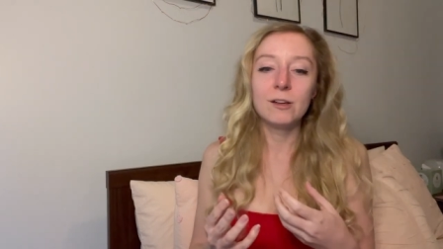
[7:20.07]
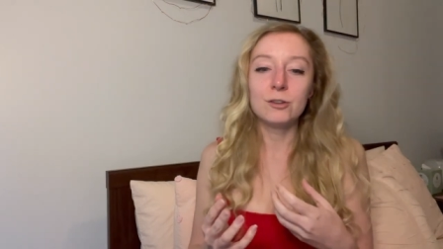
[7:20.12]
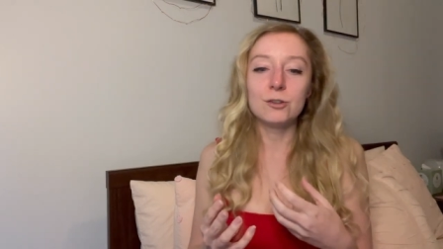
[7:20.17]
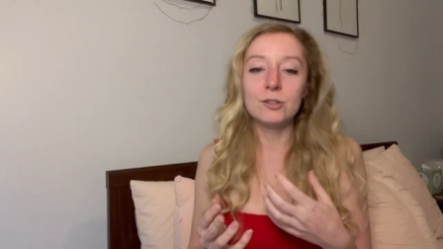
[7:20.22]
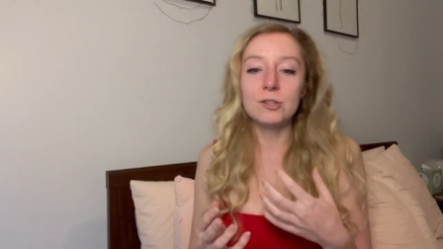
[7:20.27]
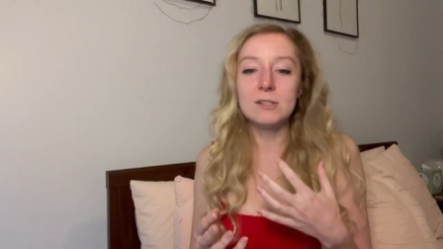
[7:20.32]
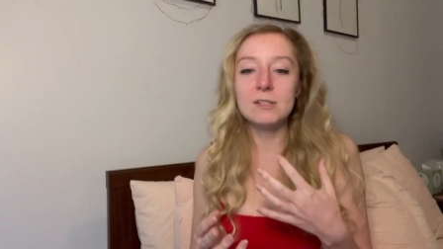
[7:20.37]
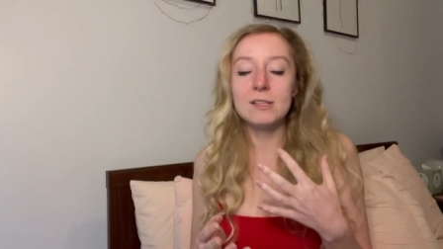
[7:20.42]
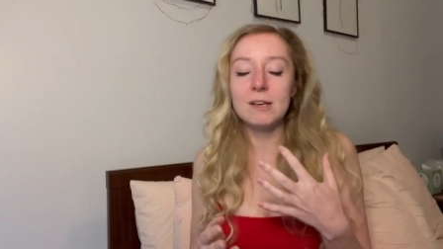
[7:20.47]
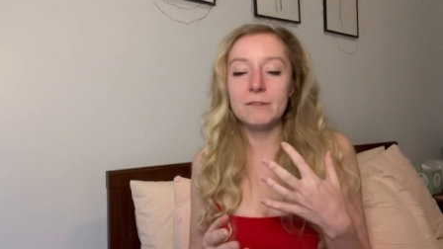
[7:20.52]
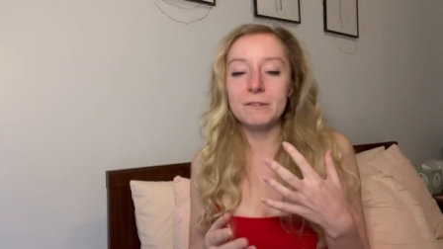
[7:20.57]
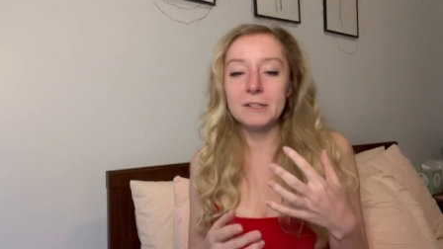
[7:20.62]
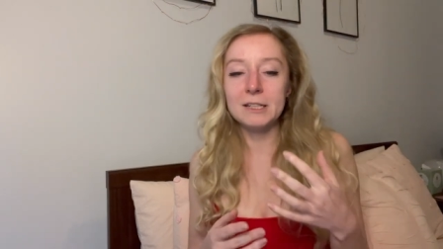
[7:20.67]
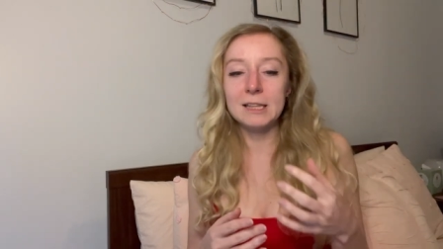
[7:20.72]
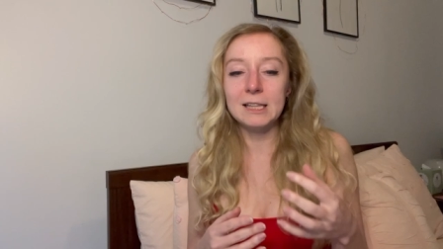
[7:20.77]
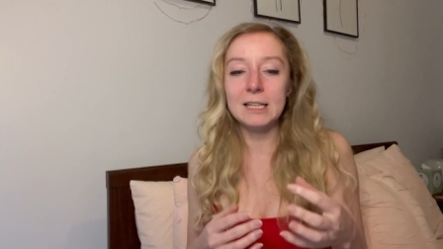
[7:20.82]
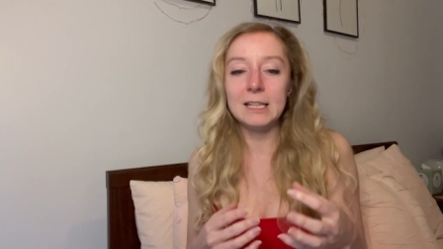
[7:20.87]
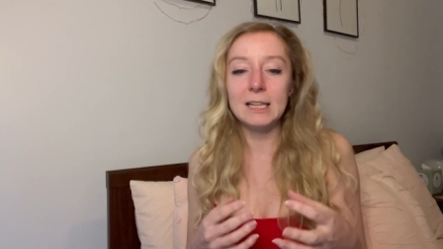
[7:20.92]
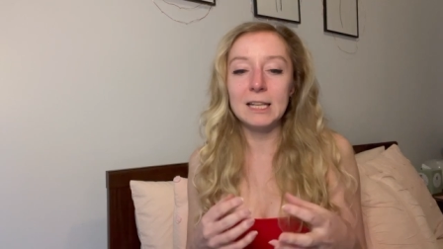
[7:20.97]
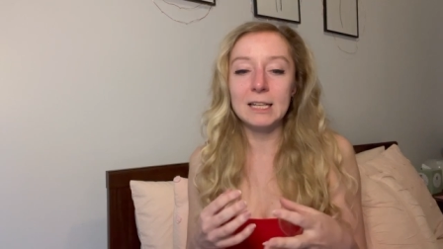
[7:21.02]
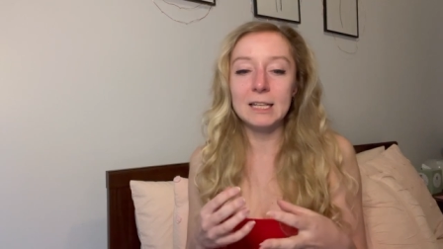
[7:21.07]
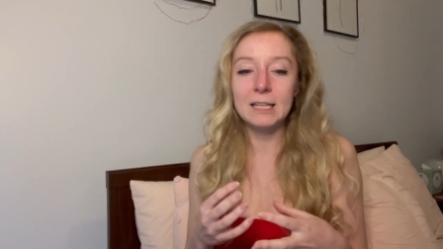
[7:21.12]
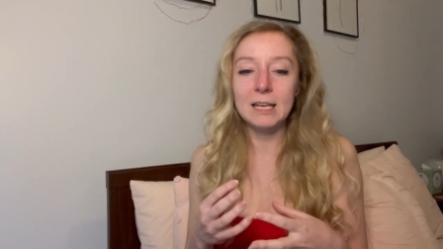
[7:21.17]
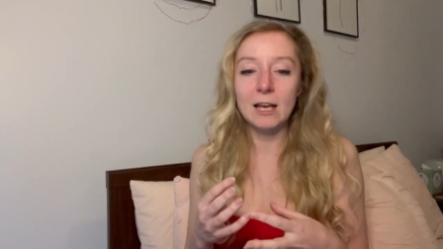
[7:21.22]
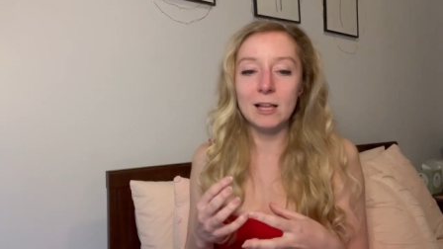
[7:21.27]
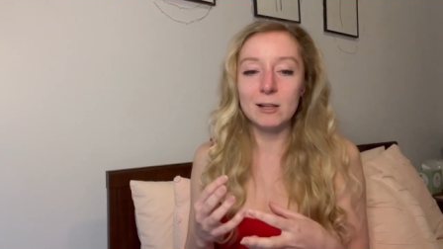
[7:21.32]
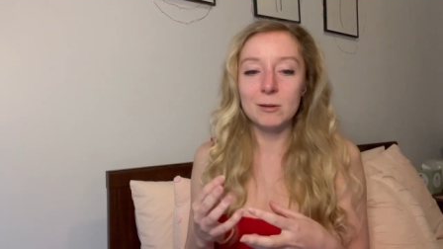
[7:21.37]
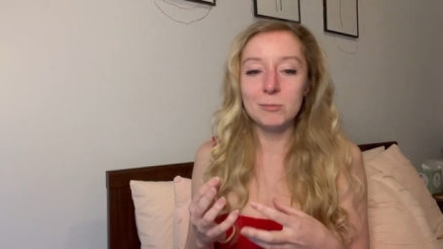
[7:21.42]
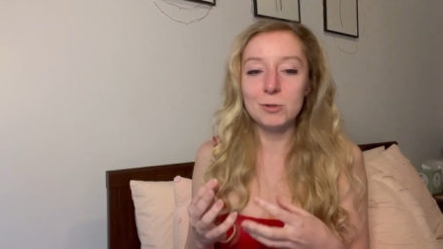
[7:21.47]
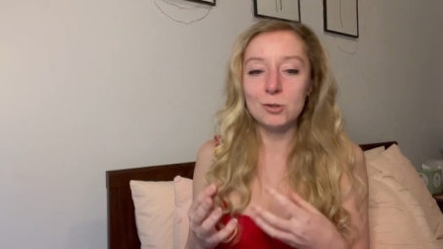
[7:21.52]
There's definitely like an
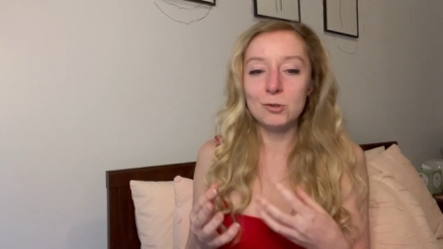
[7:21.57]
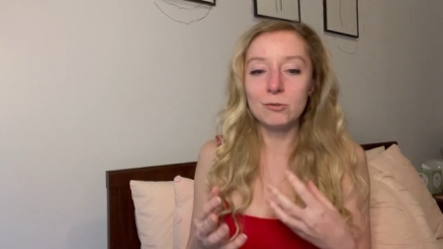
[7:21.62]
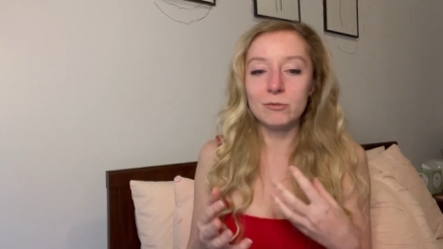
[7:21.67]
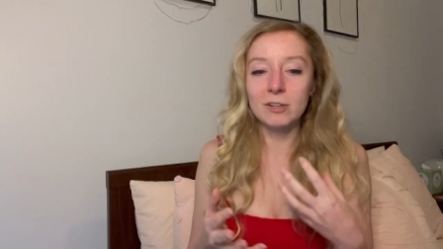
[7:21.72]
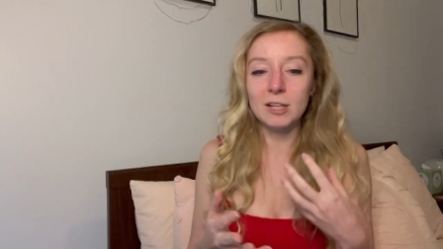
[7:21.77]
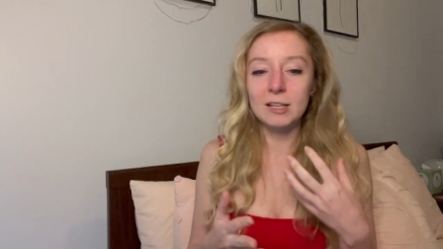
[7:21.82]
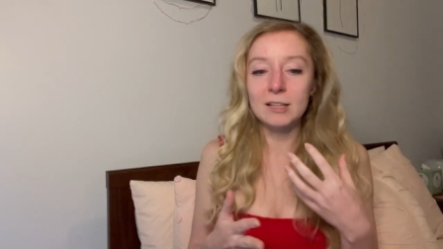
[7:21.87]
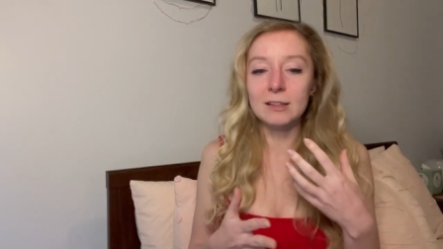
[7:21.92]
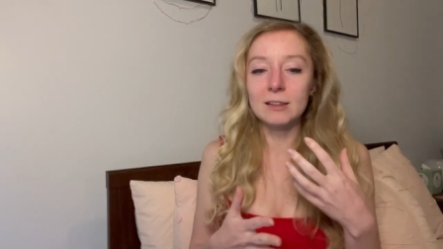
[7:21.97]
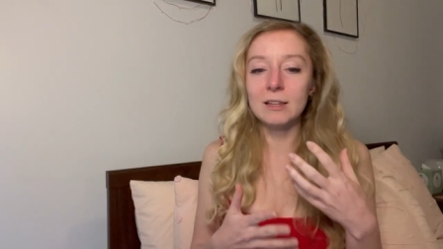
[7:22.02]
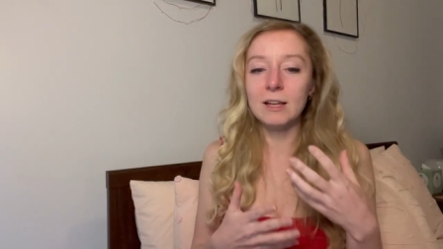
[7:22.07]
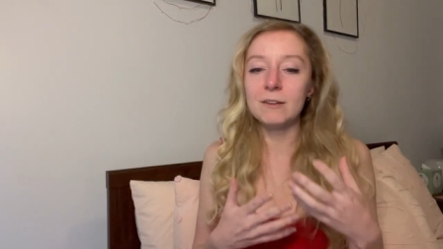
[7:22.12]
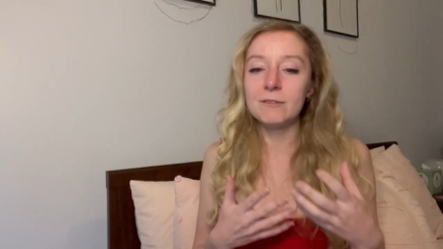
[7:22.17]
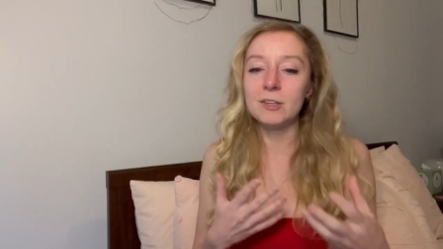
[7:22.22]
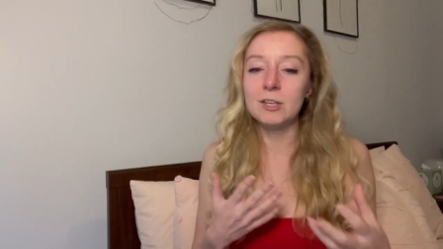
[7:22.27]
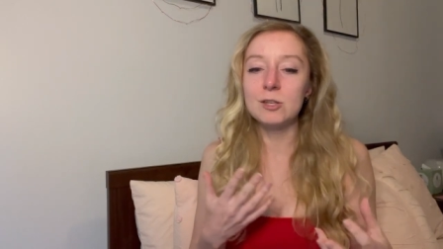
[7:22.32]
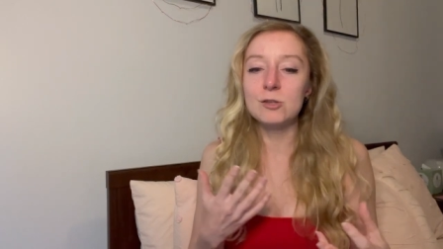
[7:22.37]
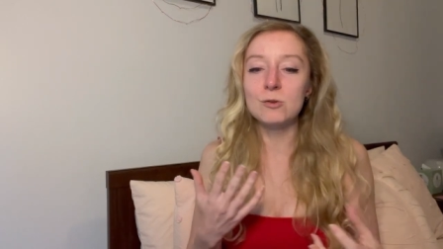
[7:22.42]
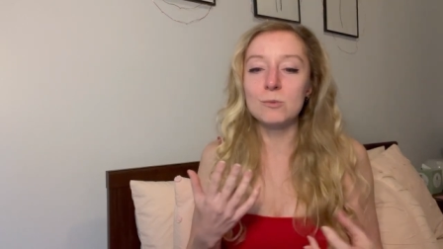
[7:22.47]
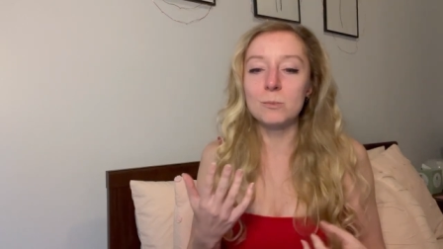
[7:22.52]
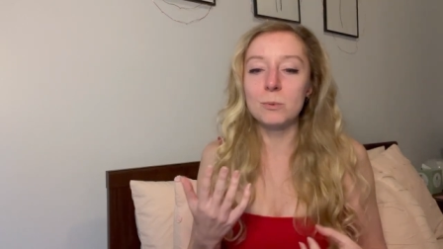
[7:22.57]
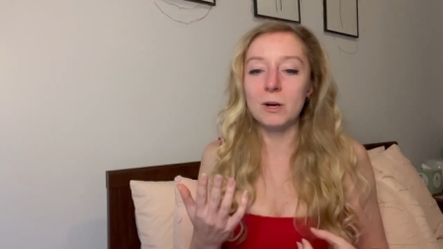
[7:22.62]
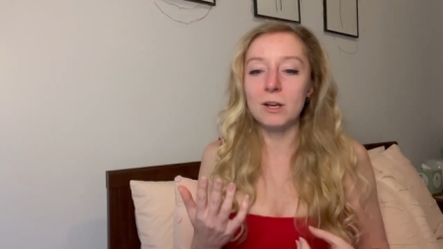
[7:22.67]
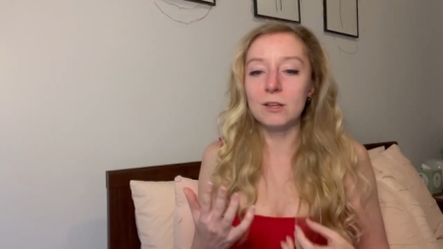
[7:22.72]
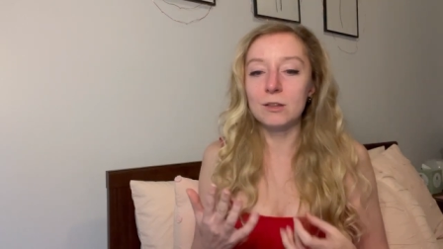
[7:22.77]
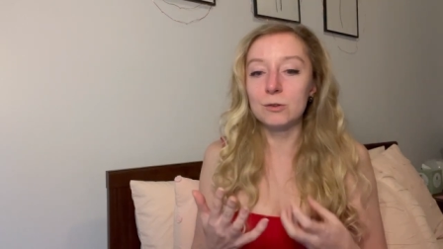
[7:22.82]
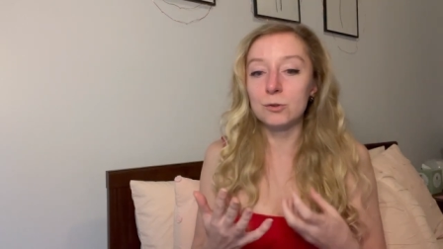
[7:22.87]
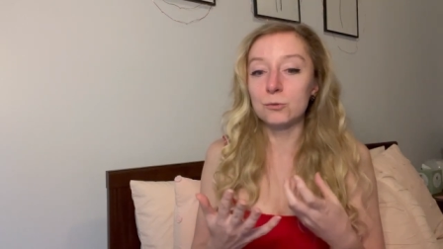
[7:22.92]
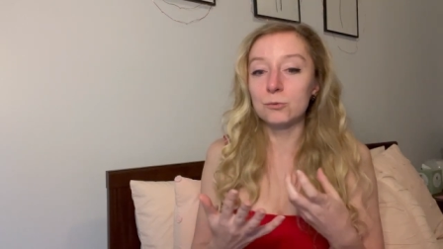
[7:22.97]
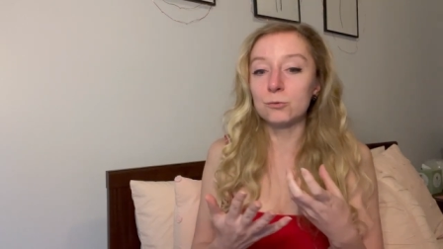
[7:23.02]
element of like loving to
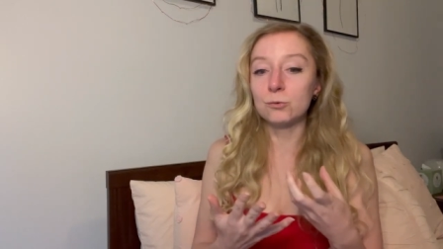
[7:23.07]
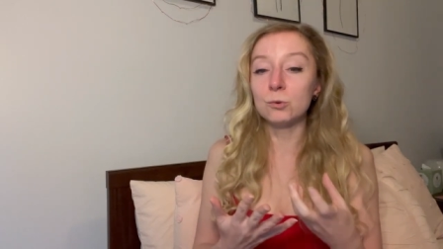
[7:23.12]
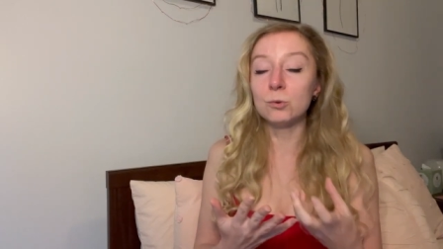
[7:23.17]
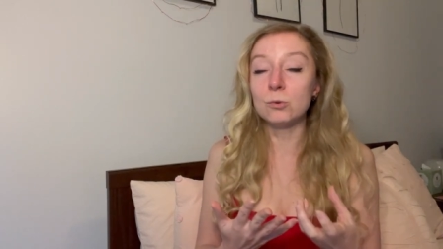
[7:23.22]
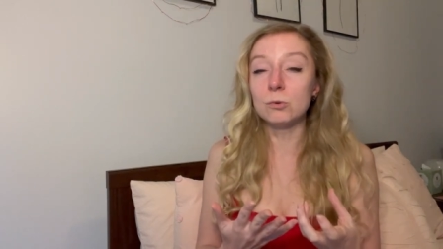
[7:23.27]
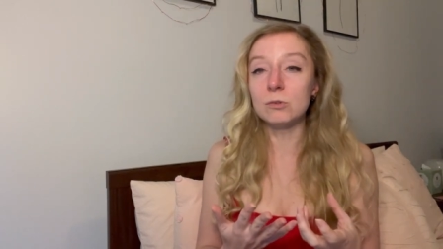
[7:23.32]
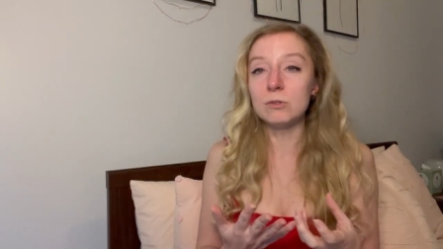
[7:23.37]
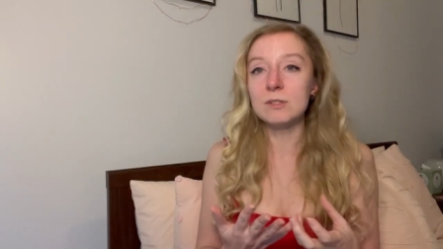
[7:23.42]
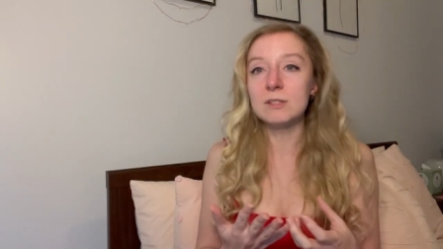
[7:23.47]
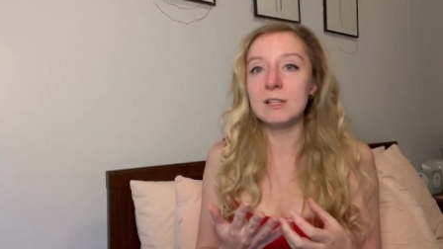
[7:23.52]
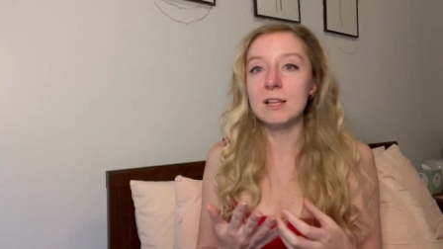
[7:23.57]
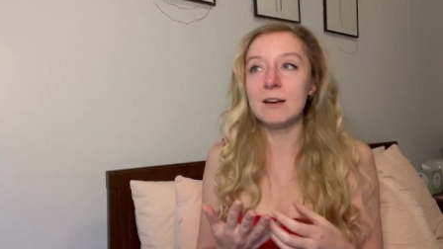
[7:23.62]
break the rules,